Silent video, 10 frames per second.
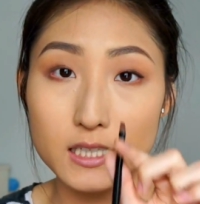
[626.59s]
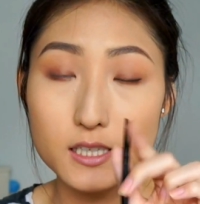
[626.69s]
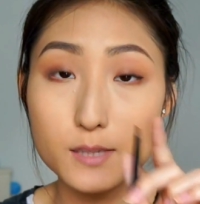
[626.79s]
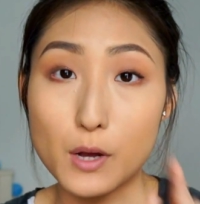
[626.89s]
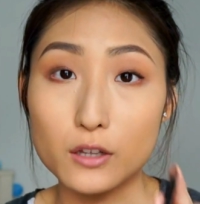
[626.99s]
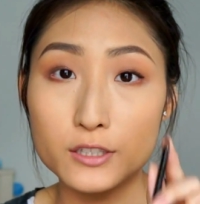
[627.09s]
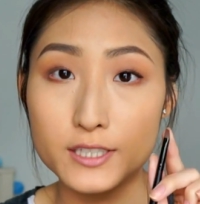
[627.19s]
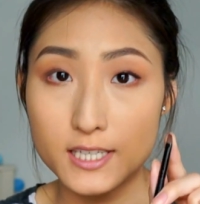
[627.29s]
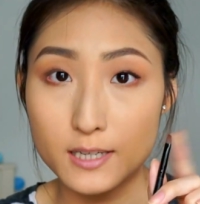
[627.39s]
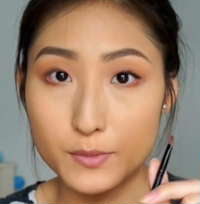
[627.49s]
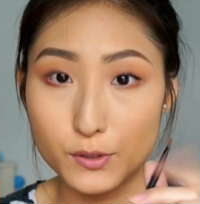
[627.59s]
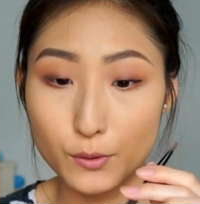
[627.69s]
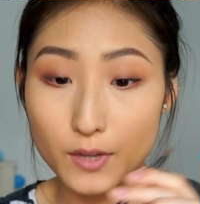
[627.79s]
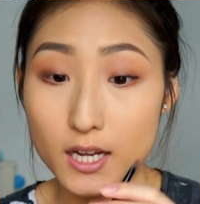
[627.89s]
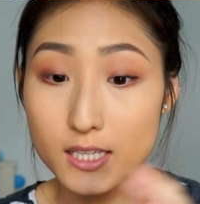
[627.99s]
smaller tip
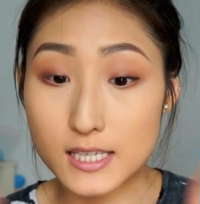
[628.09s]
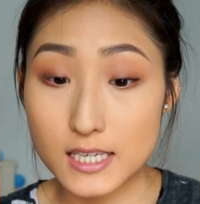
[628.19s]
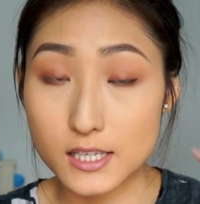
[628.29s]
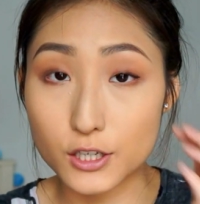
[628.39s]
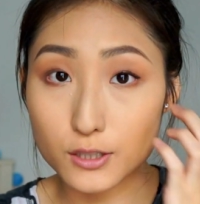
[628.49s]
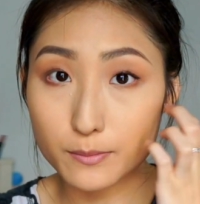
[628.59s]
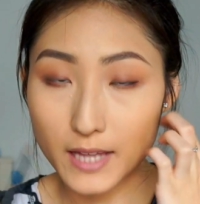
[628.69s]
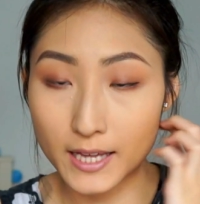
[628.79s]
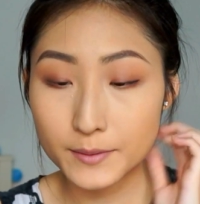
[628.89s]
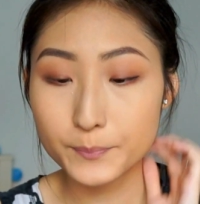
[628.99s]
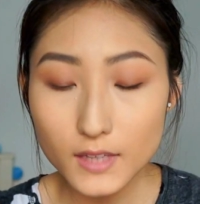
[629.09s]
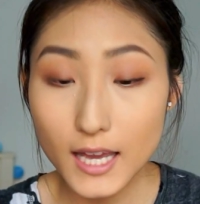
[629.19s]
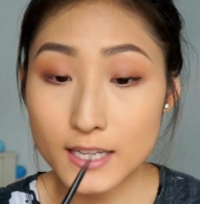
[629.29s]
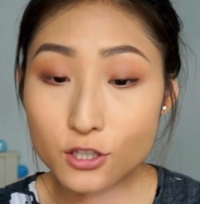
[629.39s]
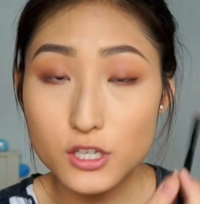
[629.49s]
so that it's easier to blend,
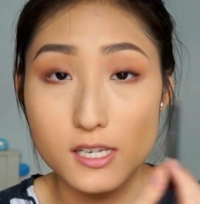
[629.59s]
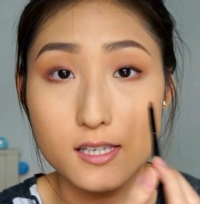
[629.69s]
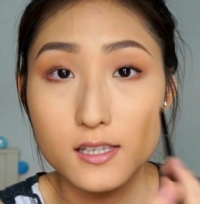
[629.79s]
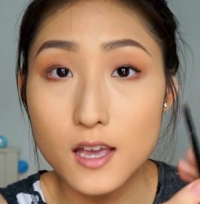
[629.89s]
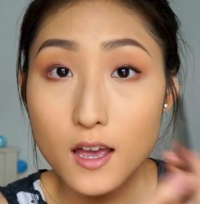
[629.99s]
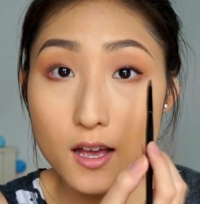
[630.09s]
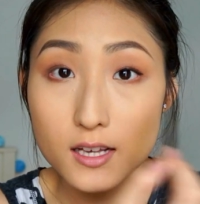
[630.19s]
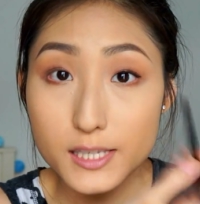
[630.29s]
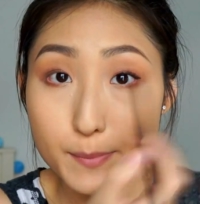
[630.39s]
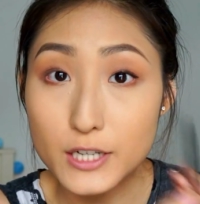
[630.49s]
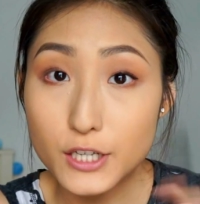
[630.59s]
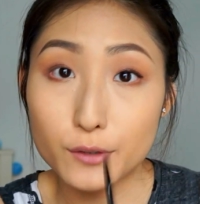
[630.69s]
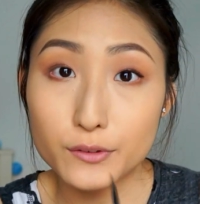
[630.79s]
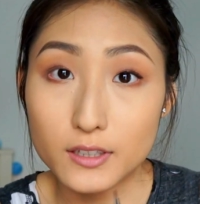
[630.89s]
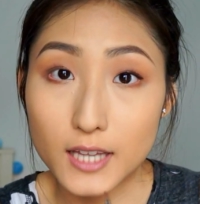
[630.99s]
and just smudge
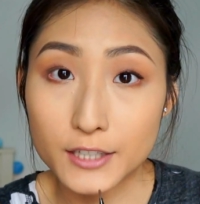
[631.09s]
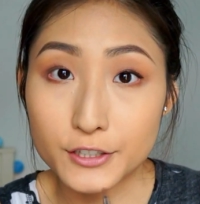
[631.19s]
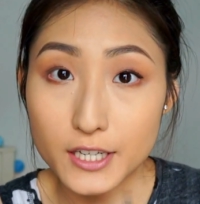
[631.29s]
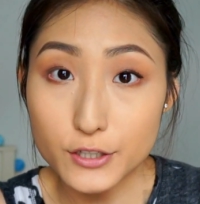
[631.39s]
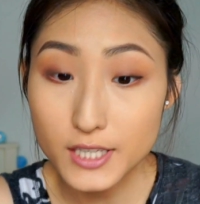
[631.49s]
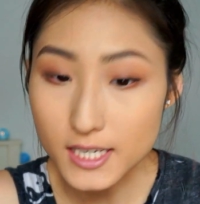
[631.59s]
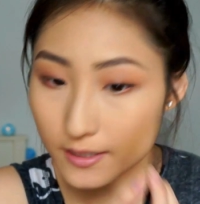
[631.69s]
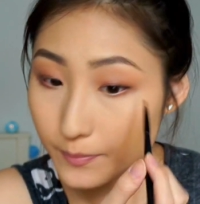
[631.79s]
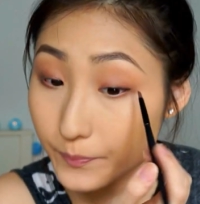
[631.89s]
out the liner that you did.